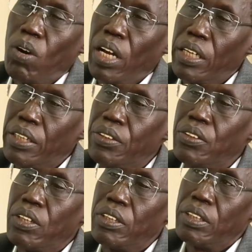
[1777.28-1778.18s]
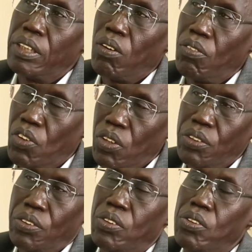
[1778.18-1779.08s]
Well, it's not, of
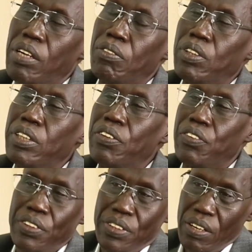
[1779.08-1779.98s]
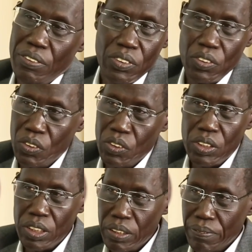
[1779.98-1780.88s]
course, you have 23,000
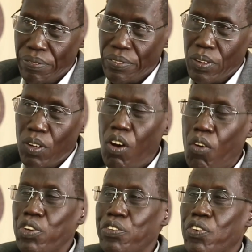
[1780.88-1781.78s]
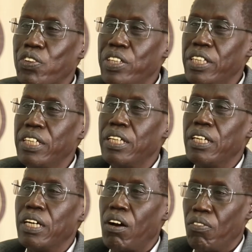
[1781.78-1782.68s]
students, of which 14
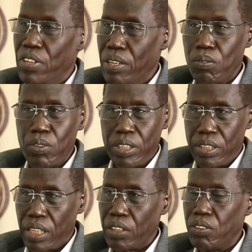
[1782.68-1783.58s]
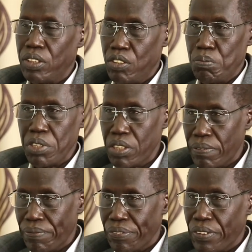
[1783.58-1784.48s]
of them were actually
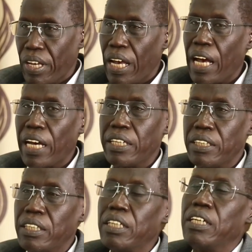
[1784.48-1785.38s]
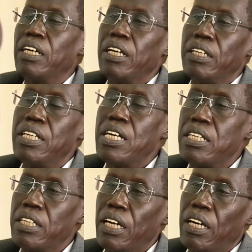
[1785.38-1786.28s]
dismissed, and
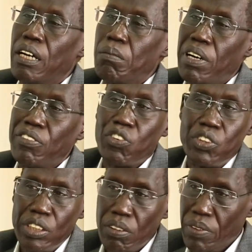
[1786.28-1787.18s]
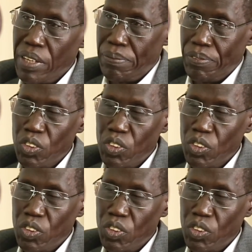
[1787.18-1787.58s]
then about 14 of them.